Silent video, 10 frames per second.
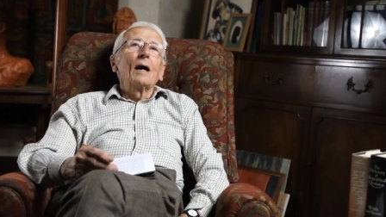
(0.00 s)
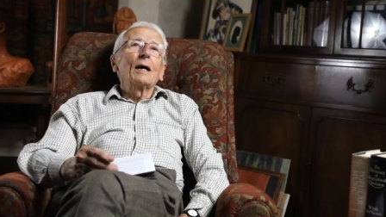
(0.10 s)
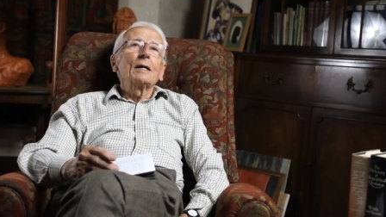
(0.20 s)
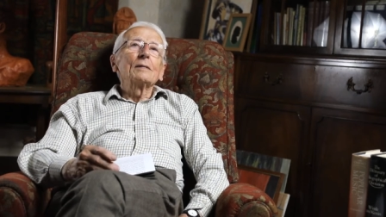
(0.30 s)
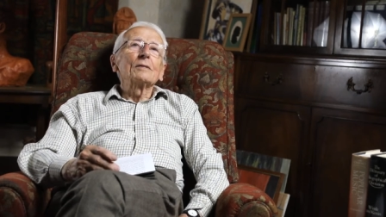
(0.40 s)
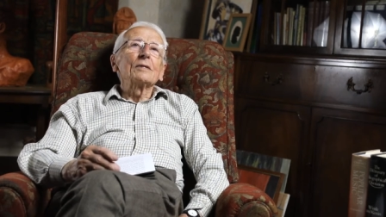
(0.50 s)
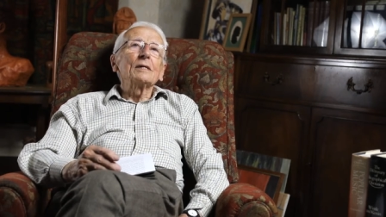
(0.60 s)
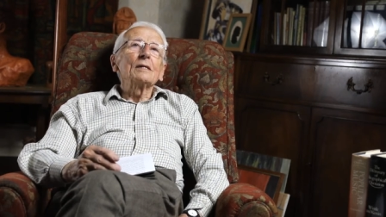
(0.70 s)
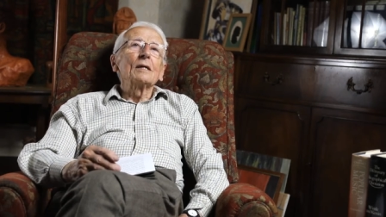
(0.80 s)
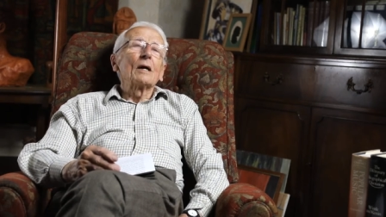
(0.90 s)
And
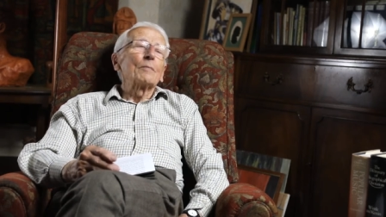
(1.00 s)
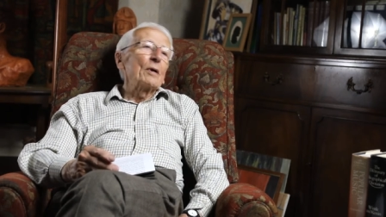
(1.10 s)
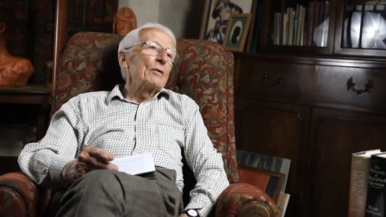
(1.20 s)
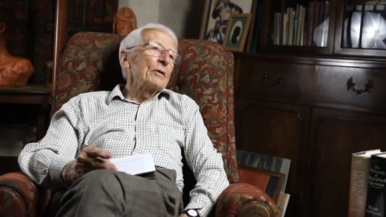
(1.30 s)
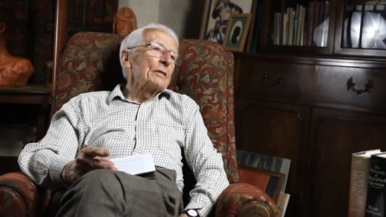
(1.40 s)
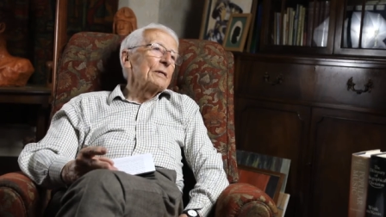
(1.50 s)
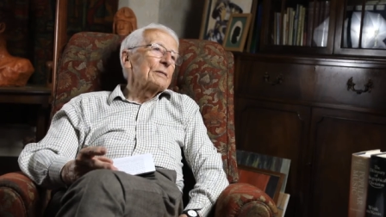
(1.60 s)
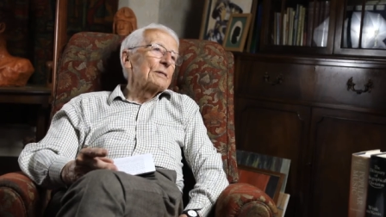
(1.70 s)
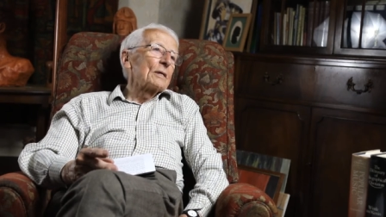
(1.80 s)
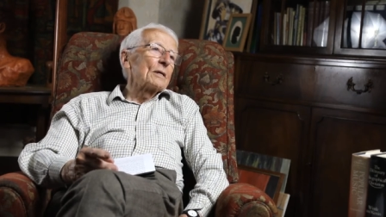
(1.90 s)
the librarian
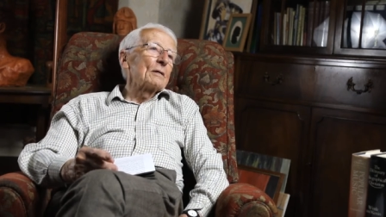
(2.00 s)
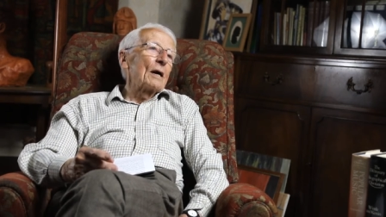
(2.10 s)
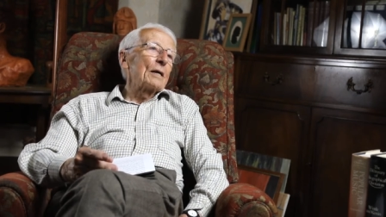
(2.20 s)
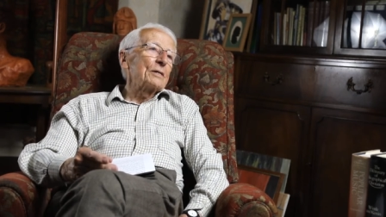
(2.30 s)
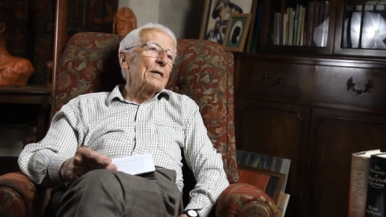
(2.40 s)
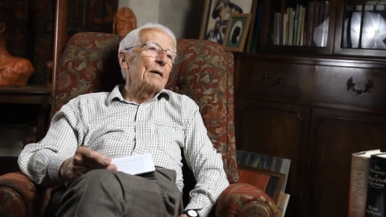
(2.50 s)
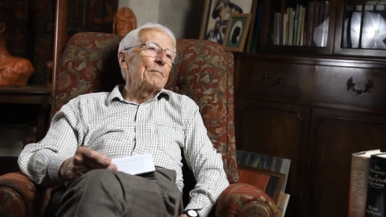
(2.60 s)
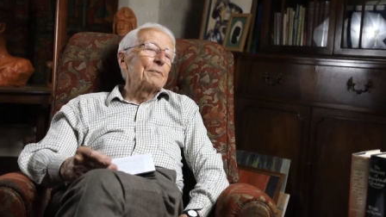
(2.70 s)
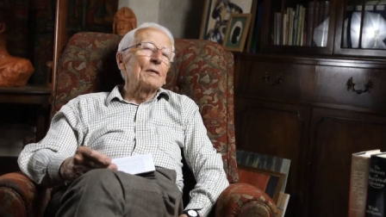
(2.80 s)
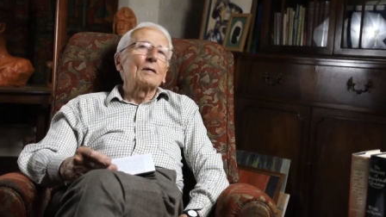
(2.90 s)
at, uh, at
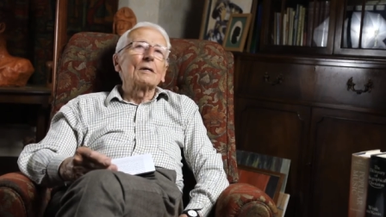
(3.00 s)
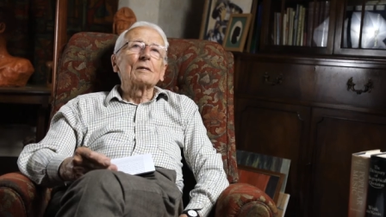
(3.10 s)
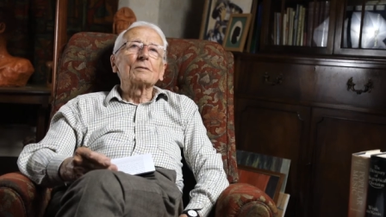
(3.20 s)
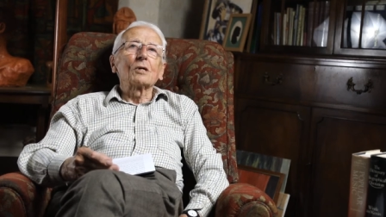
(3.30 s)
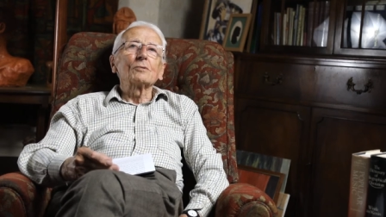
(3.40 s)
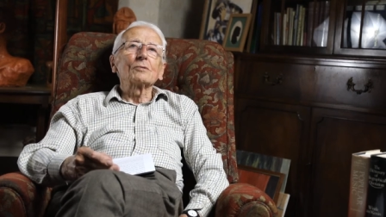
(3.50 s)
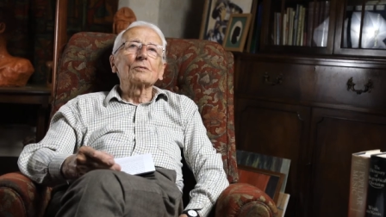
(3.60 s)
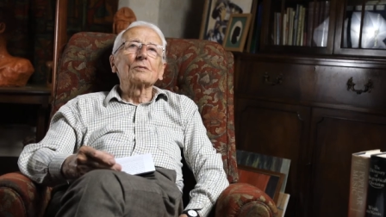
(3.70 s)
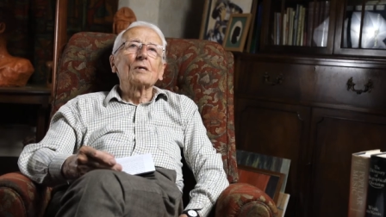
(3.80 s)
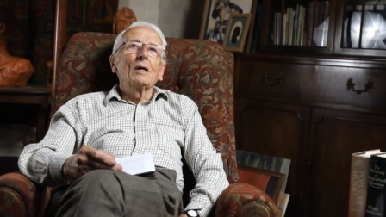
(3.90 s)
Dieppe uh, told
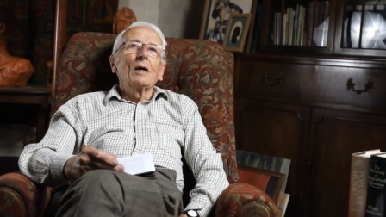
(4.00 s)
us